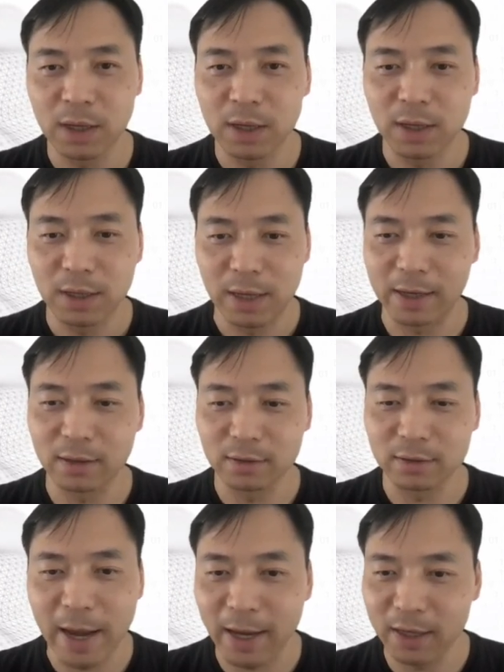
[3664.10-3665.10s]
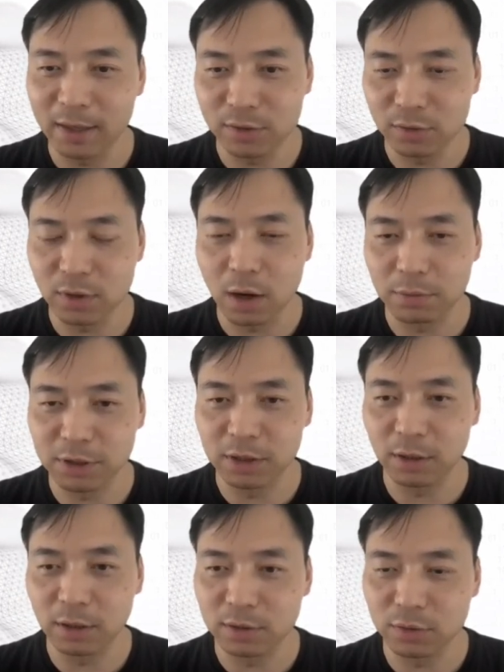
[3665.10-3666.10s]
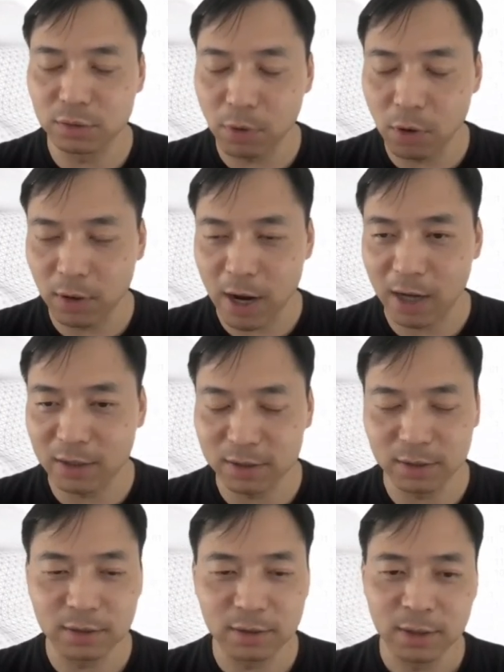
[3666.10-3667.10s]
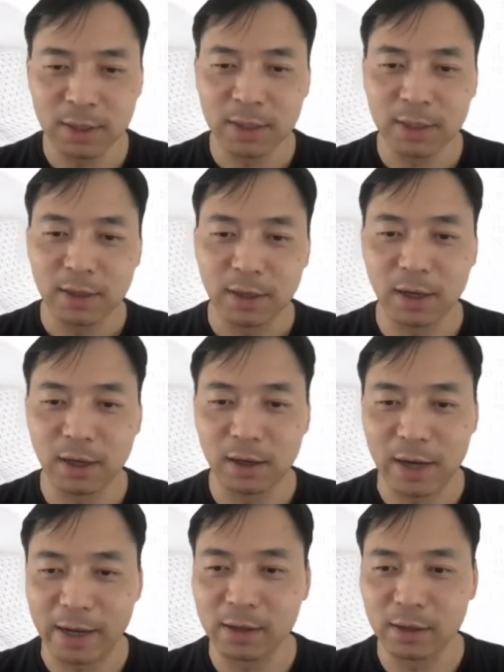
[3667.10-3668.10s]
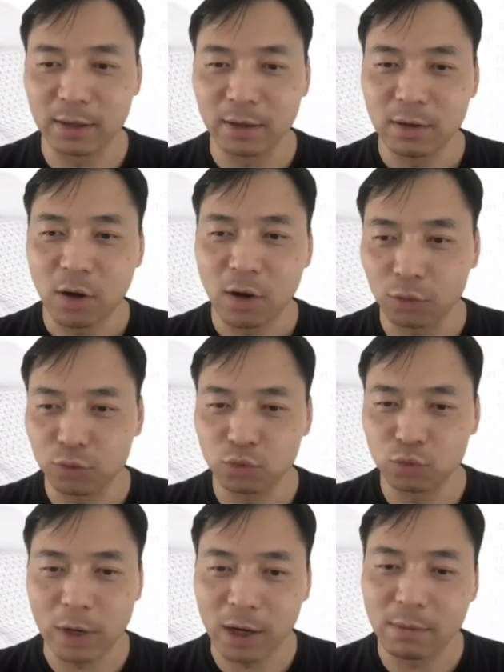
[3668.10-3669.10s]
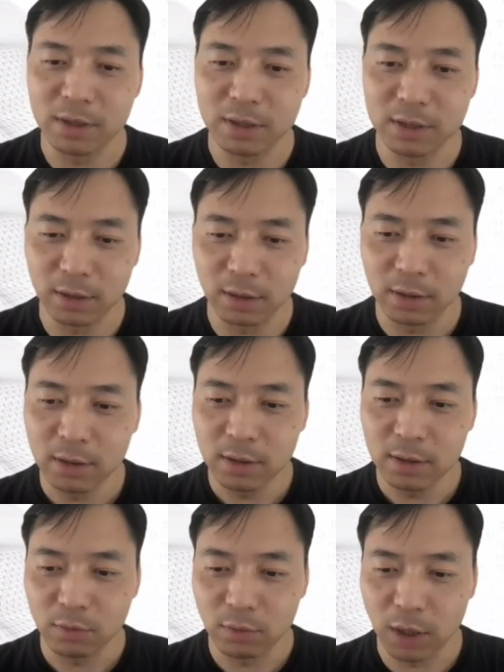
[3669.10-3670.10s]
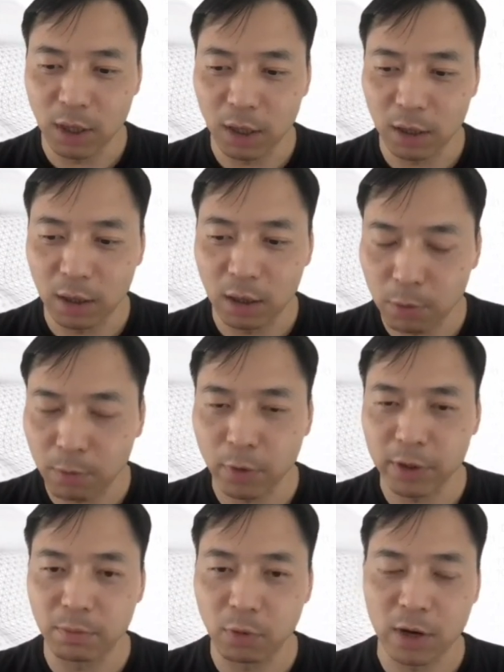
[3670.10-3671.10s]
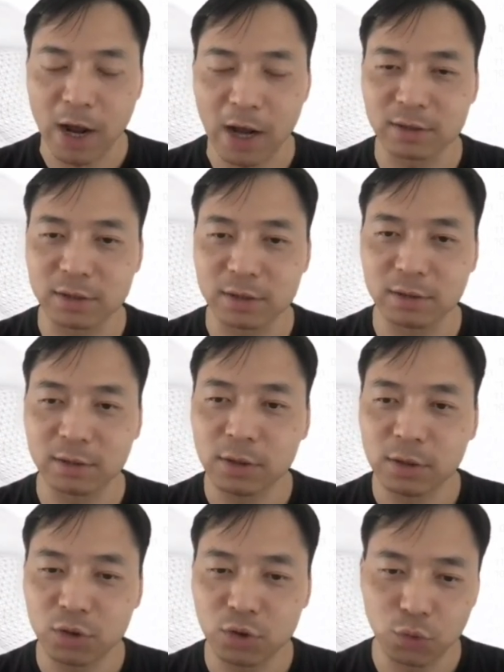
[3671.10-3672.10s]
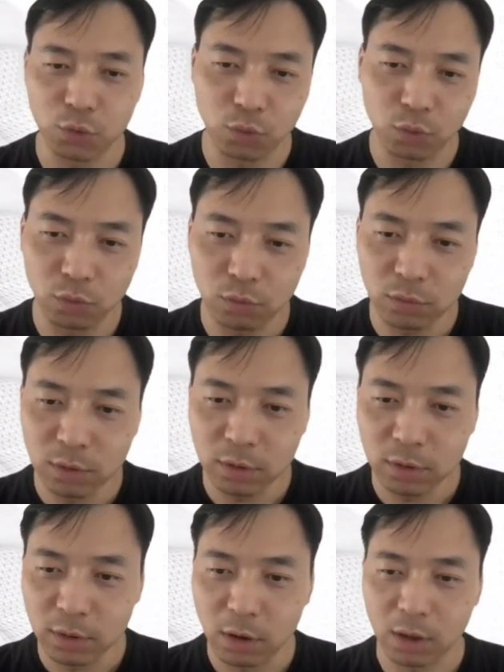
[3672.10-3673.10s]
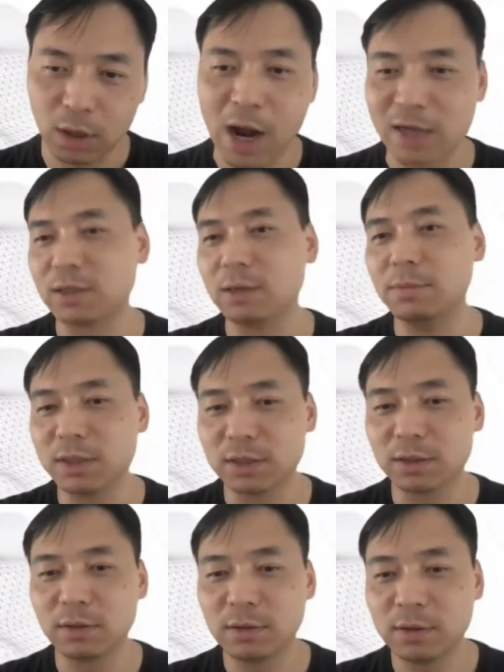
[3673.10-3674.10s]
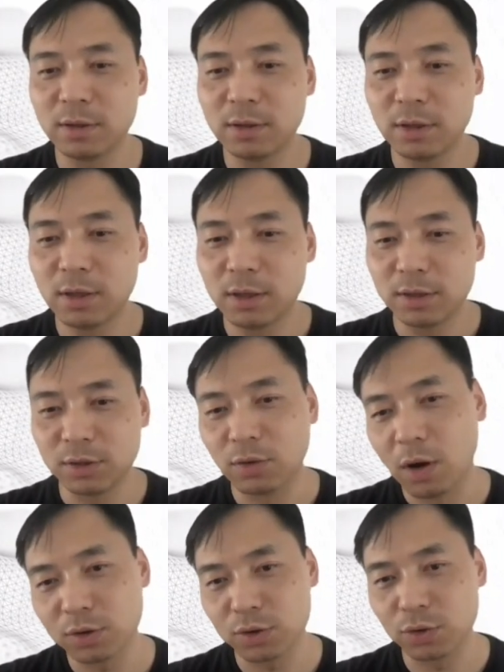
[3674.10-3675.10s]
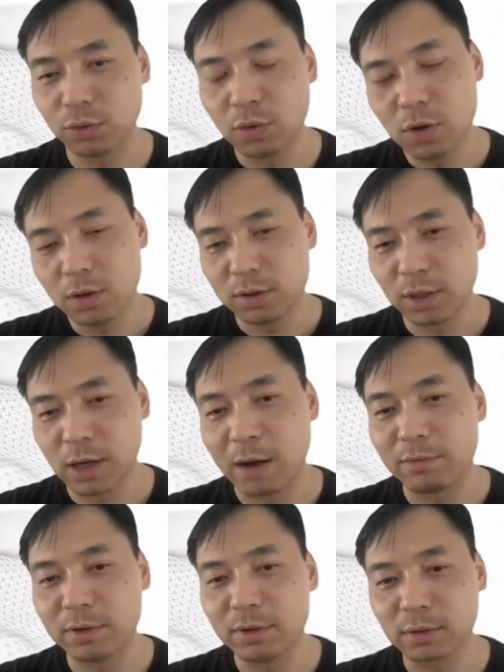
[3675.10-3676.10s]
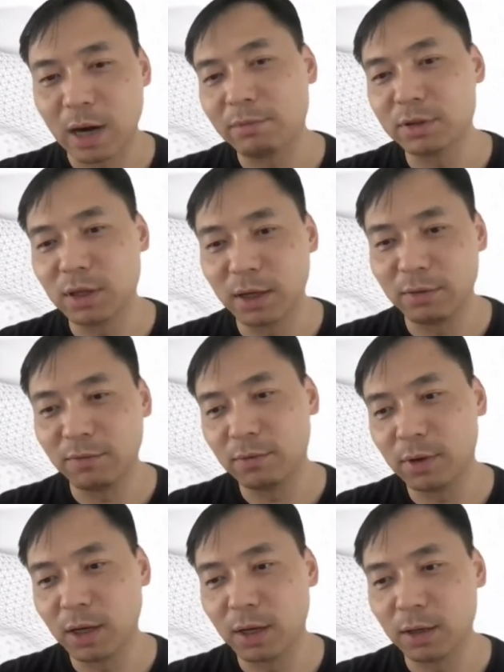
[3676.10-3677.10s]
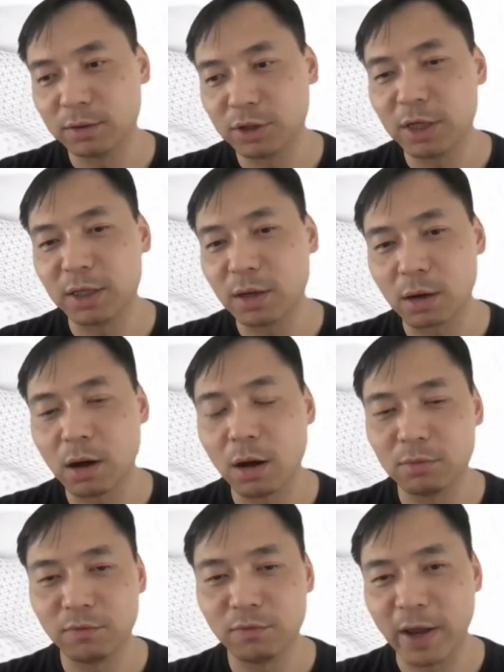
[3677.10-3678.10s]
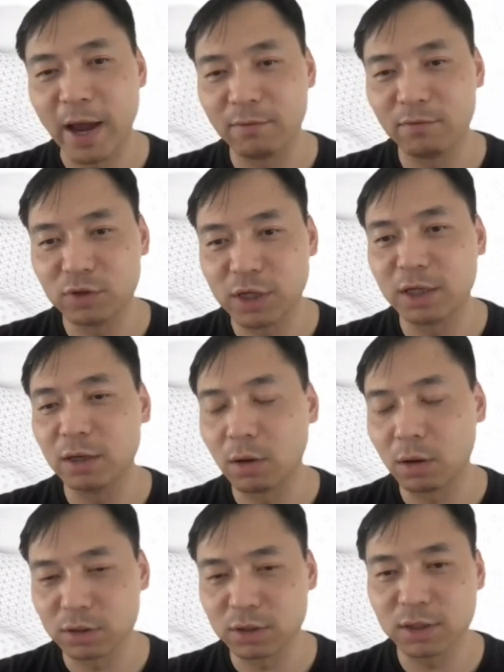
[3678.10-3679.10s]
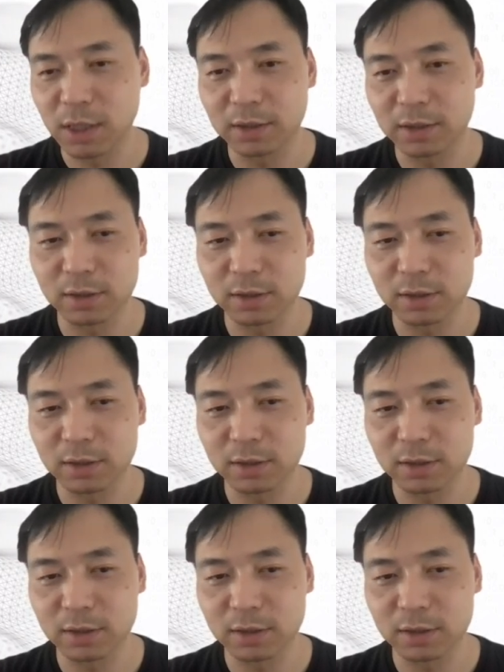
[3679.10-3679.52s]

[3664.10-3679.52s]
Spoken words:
like tagging those products, like how to recommend appropriate products to our customers. So also the currently JD.com, we have JD Logistics.